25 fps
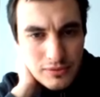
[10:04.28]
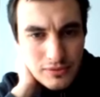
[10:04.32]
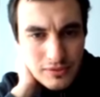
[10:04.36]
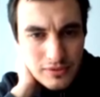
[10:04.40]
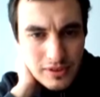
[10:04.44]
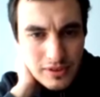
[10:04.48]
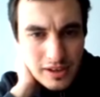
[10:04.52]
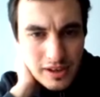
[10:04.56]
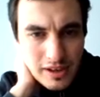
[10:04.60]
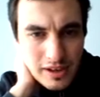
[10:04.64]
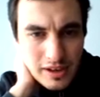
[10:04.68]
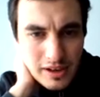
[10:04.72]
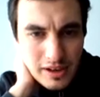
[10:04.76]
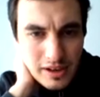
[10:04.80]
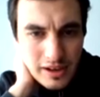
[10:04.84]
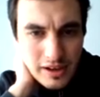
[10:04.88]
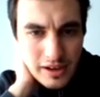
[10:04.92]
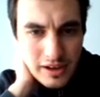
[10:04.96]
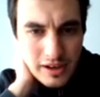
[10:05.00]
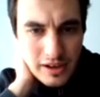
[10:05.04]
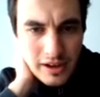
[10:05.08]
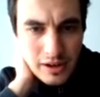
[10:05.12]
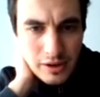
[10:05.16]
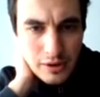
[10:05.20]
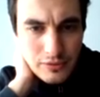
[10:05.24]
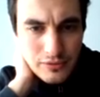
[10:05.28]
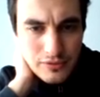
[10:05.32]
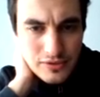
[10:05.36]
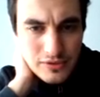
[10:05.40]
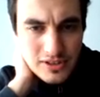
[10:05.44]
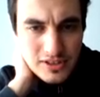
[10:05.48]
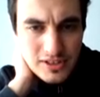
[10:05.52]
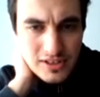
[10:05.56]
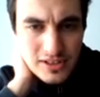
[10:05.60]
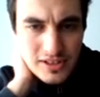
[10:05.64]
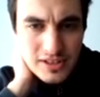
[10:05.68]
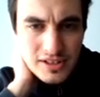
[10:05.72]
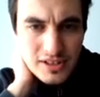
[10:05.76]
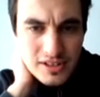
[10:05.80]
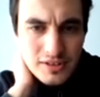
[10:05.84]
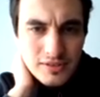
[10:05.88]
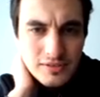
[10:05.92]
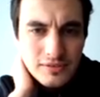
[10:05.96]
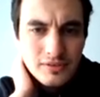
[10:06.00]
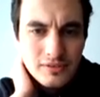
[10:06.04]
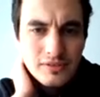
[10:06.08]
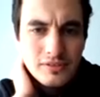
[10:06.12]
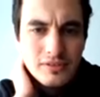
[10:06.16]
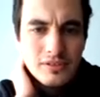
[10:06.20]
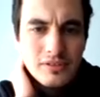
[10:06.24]
with R of
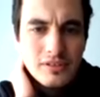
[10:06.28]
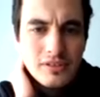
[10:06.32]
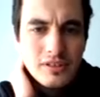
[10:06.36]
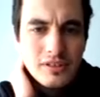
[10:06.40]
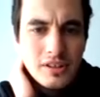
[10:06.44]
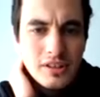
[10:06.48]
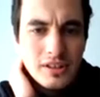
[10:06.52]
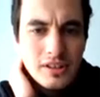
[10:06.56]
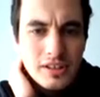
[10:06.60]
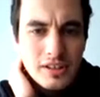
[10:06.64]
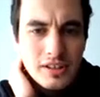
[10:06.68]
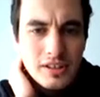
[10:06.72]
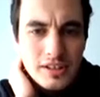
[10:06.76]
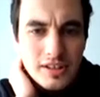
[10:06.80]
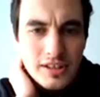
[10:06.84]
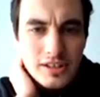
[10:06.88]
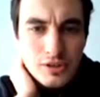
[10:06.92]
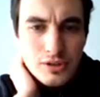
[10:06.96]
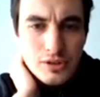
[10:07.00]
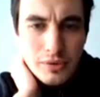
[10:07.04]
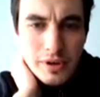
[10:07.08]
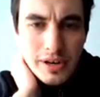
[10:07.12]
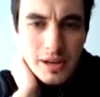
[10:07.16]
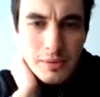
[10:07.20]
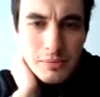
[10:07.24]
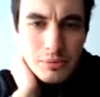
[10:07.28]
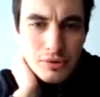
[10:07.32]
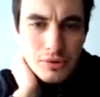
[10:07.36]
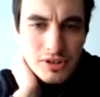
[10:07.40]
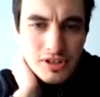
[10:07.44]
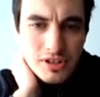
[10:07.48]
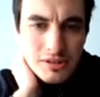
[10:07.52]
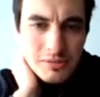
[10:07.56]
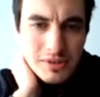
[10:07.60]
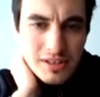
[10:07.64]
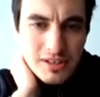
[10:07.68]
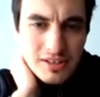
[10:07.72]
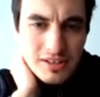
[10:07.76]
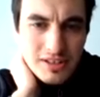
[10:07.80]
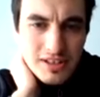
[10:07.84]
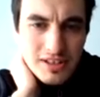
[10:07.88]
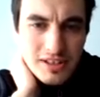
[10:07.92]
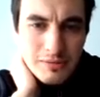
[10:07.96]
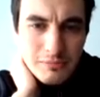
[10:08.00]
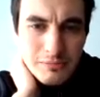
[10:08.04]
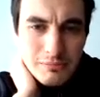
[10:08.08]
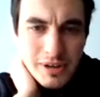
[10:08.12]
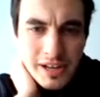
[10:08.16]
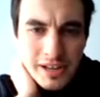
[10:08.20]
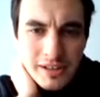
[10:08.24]
C is well
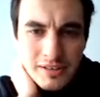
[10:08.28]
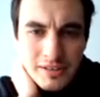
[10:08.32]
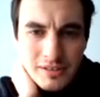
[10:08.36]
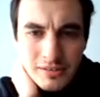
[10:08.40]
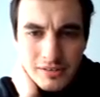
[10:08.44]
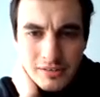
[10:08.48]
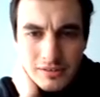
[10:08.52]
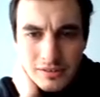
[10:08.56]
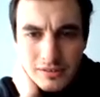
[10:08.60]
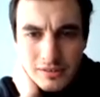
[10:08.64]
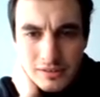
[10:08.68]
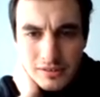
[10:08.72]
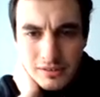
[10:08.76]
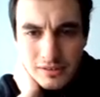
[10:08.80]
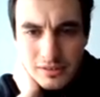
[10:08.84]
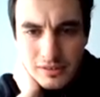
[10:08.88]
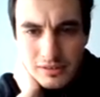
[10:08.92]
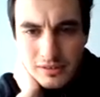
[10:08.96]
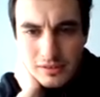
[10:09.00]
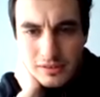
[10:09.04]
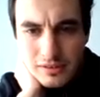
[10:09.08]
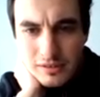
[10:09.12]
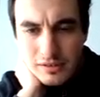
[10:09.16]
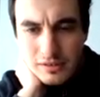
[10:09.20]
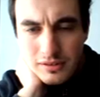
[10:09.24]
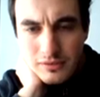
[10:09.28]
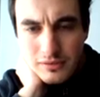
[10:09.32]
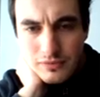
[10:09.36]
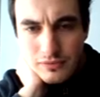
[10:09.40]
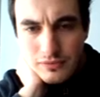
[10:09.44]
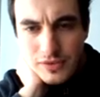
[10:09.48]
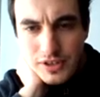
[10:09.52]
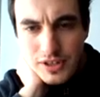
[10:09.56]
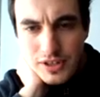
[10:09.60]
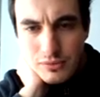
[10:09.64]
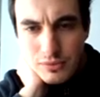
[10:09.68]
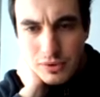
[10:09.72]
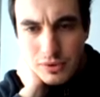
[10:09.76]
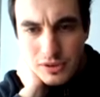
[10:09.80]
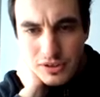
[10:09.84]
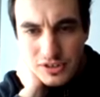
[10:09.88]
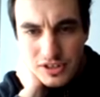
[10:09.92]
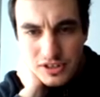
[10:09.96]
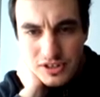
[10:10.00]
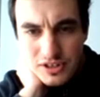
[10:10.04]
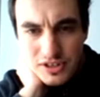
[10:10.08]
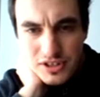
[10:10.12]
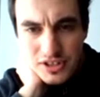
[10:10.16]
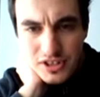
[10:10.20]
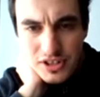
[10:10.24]
approximated by this
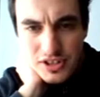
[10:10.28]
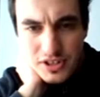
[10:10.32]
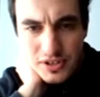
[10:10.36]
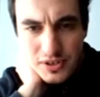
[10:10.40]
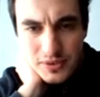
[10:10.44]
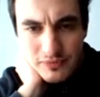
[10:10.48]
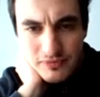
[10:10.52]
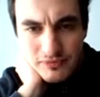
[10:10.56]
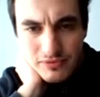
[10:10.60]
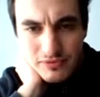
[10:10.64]
quantity.